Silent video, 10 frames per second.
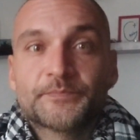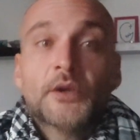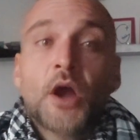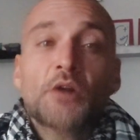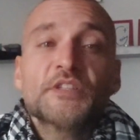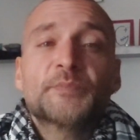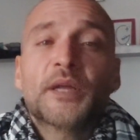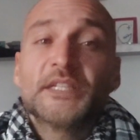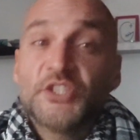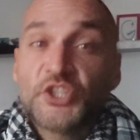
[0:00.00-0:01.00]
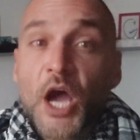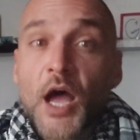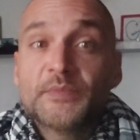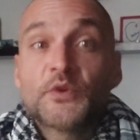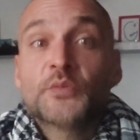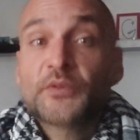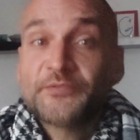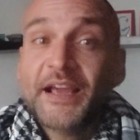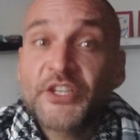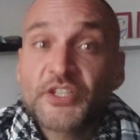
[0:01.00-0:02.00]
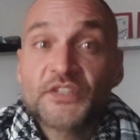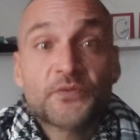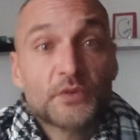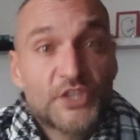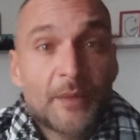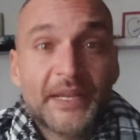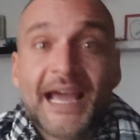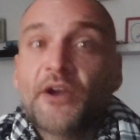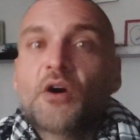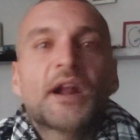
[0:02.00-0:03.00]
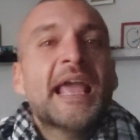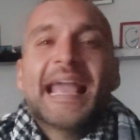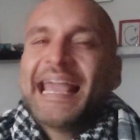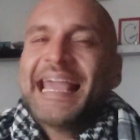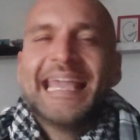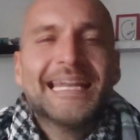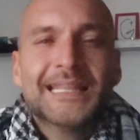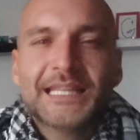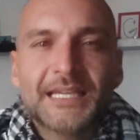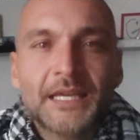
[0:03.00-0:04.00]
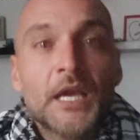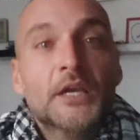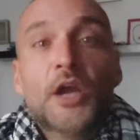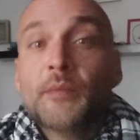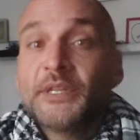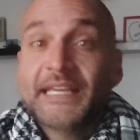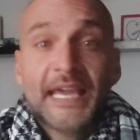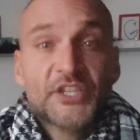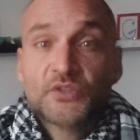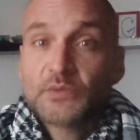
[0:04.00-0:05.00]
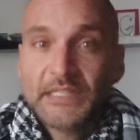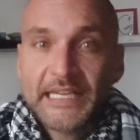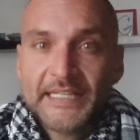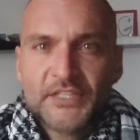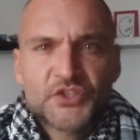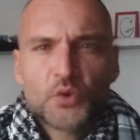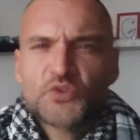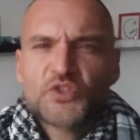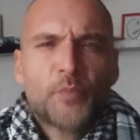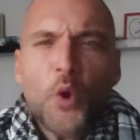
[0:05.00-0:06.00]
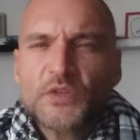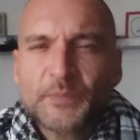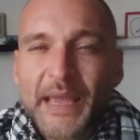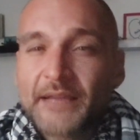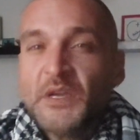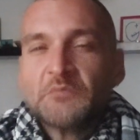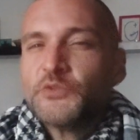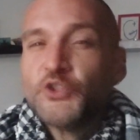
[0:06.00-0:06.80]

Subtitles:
The corresponding jobs or professions for Gemini are anything communication related, so spokesman,